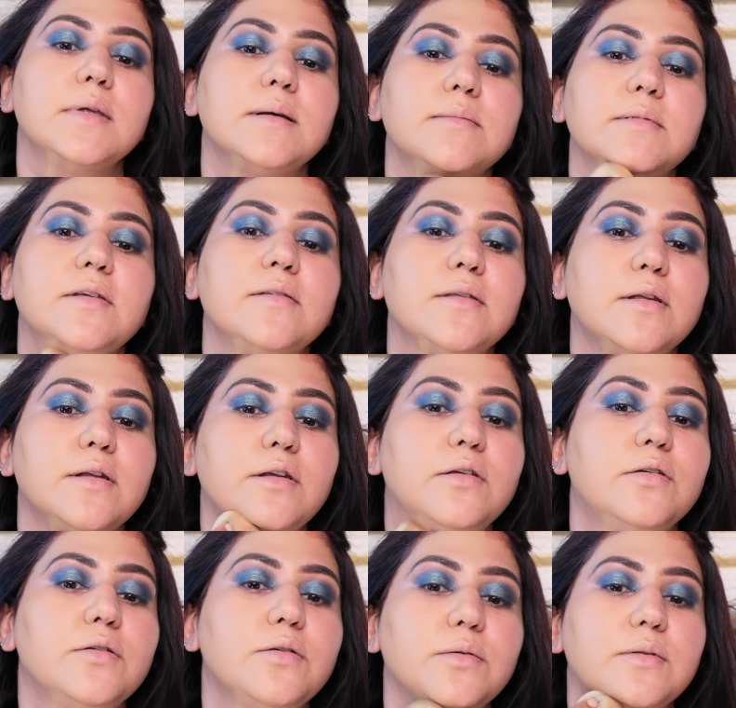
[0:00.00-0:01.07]
I'm just gonna
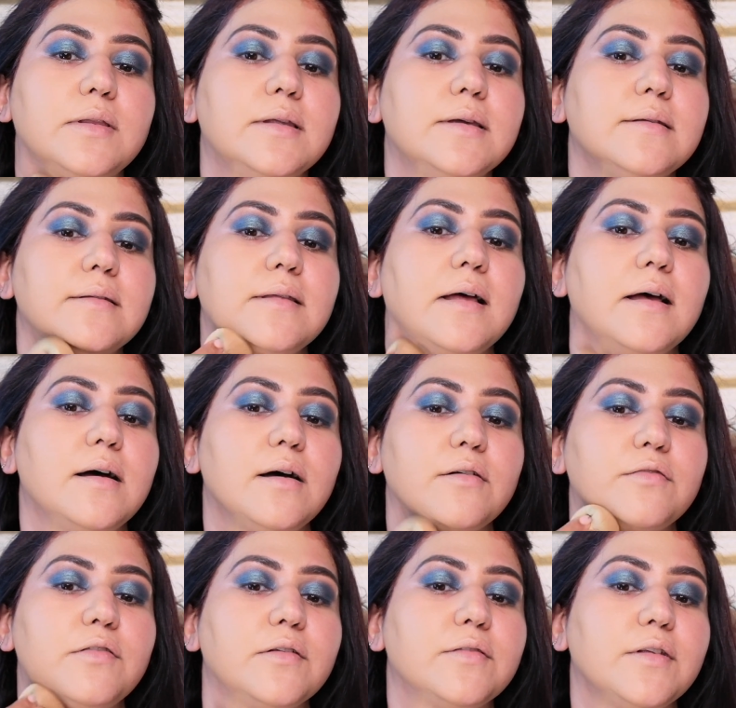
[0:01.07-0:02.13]
do this
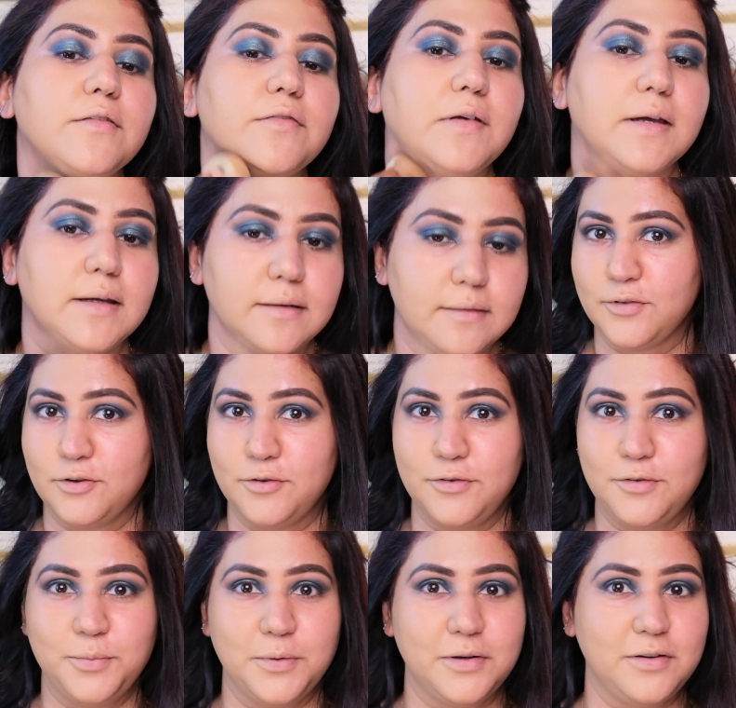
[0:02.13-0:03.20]
half of the face.
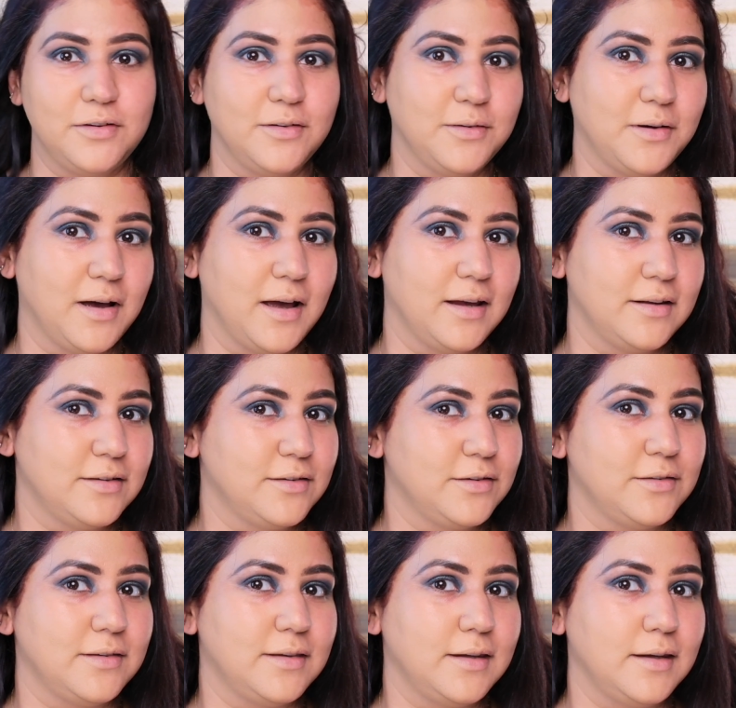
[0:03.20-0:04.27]
Just want you guys to
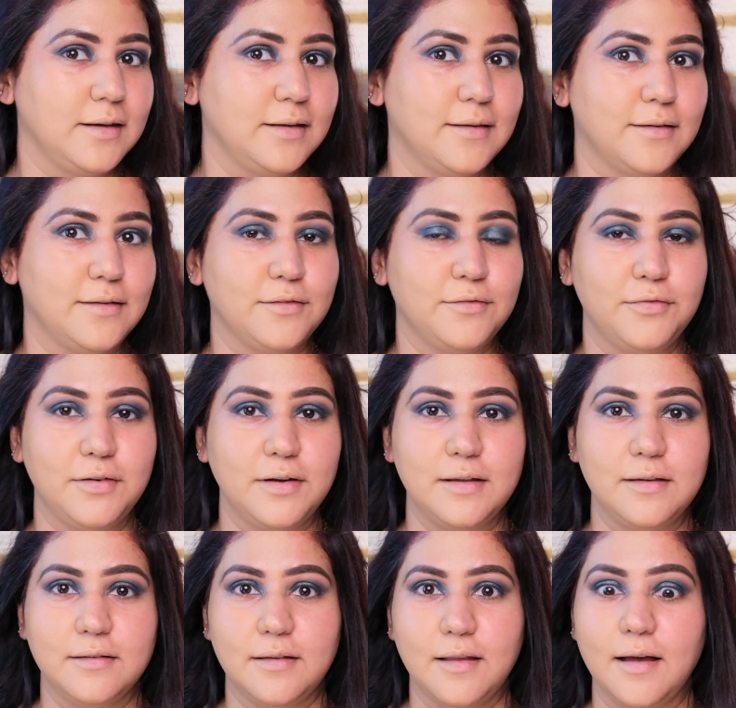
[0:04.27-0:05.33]
see the difference.